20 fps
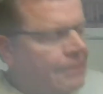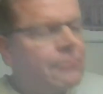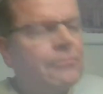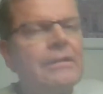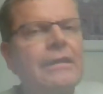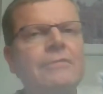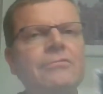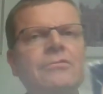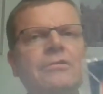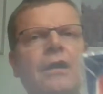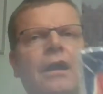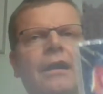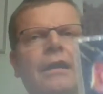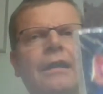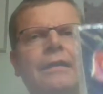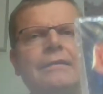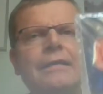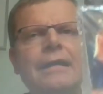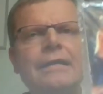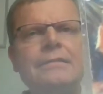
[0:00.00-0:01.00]
we have
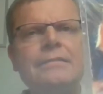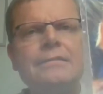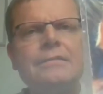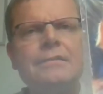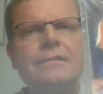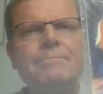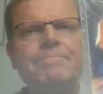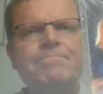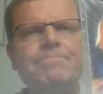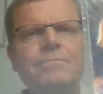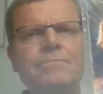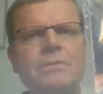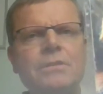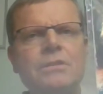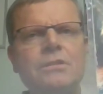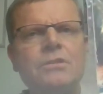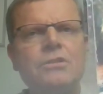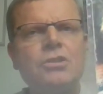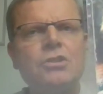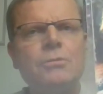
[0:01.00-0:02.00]
Starlight Dancer,
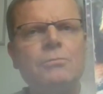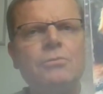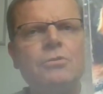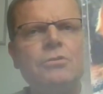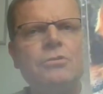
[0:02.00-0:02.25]
some good